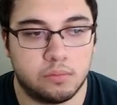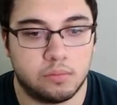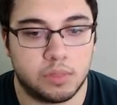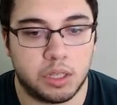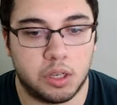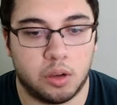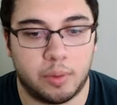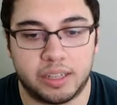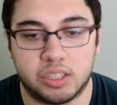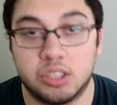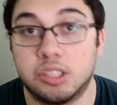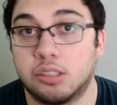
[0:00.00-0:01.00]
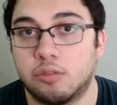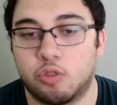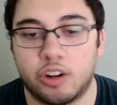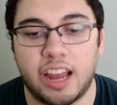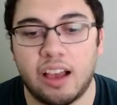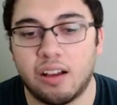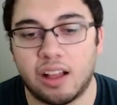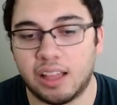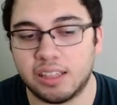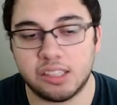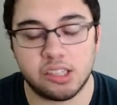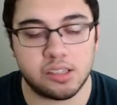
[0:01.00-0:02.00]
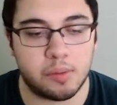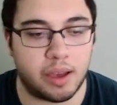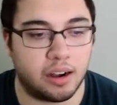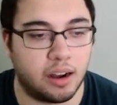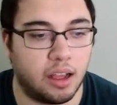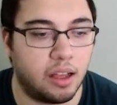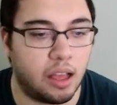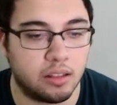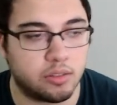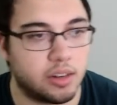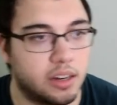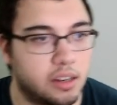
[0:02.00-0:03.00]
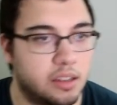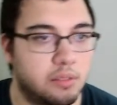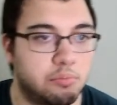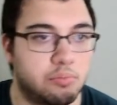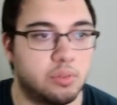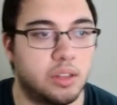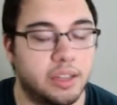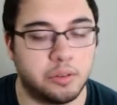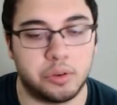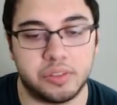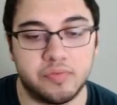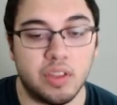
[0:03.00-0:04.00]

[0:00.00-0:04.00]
Github Actions. For now, it doesn't matter. I'll create it anyways.